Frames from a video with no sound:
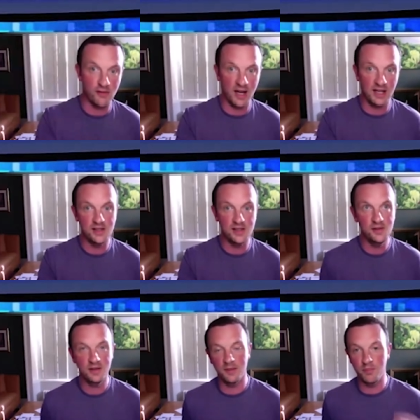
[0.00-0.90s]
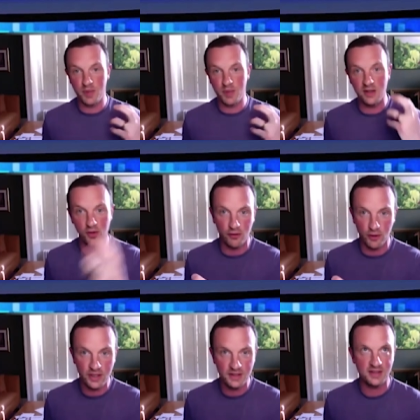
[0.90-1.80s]
value and be your
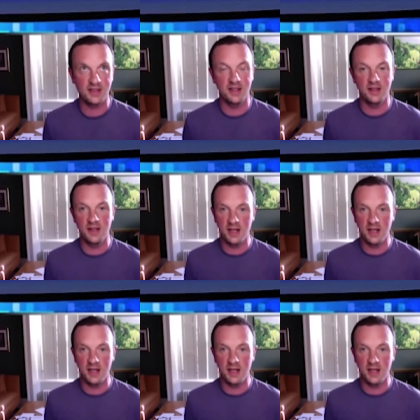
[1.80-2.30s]
voice, and